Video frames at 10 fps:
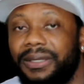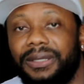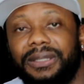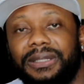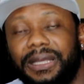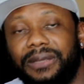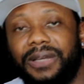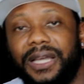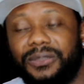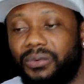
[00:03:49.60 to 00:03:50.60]
Thank you
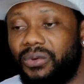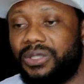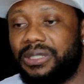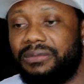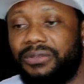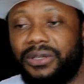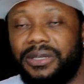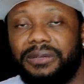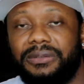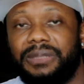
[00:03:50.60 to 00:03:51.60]
guys for watching. If you are
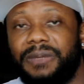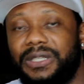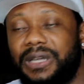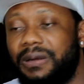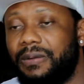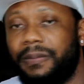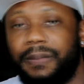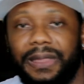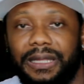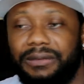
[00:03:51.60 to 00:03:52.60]
new to my channel,
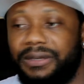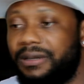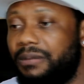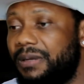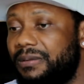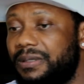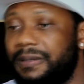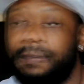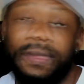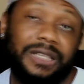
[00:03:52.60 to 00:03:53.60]
leave a comment,
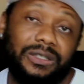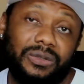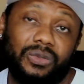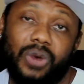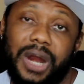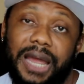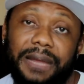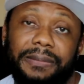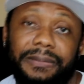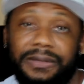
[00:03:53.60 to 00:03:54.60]
subscribe.
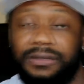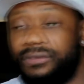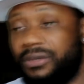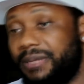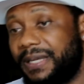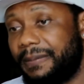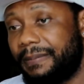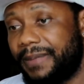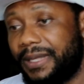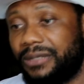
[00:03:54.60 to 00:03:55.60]
Feel me?
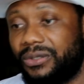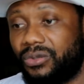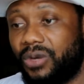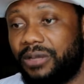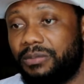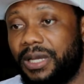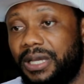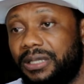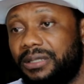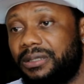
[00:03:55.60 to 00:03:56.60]
And subscribe to
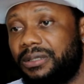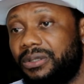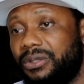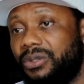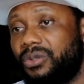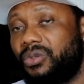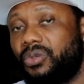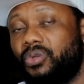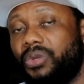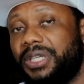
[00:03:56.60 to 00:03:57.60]
my
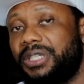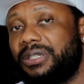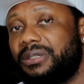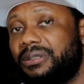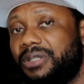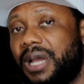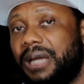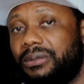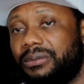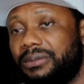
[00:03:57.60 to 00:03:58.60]
Twitch
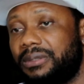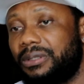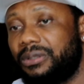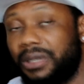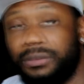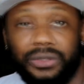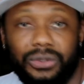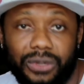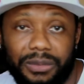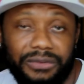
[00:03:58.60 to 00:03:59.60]
channel. I'm just
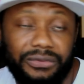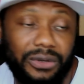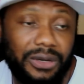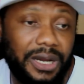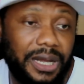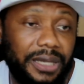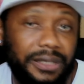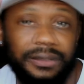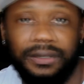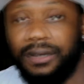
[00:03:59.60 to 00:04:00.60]
friendly for
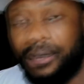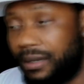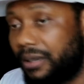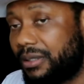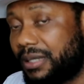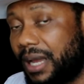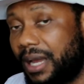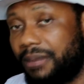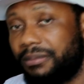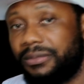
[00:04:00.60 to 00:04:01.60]
nine all the time.
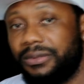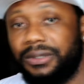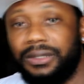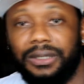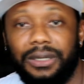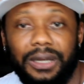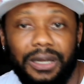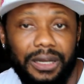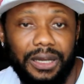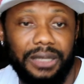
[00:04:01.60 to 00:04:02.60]

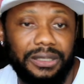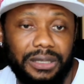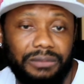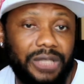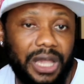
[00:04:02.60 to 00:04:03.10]
At the same time.